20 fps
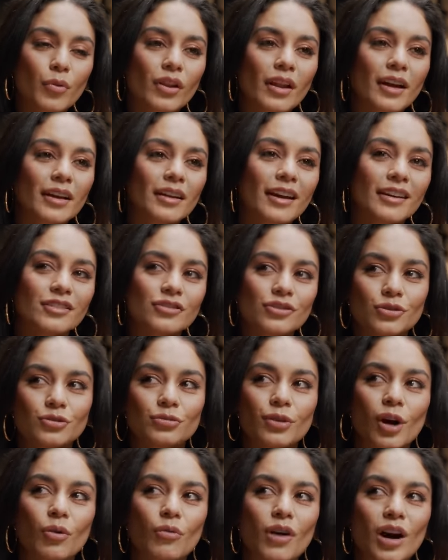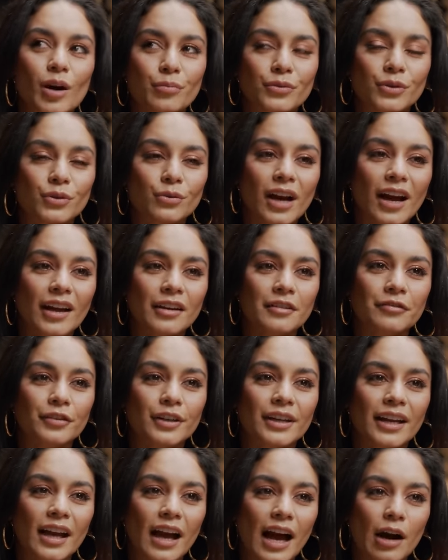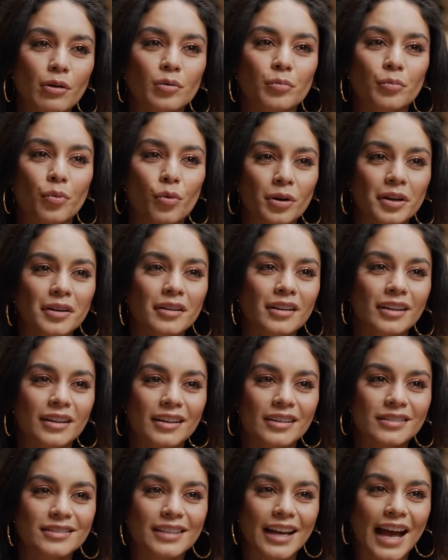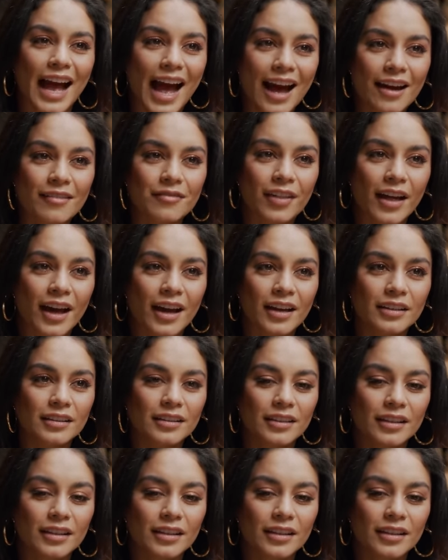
But like, as you grow up, you kind of forget how important it is to have that.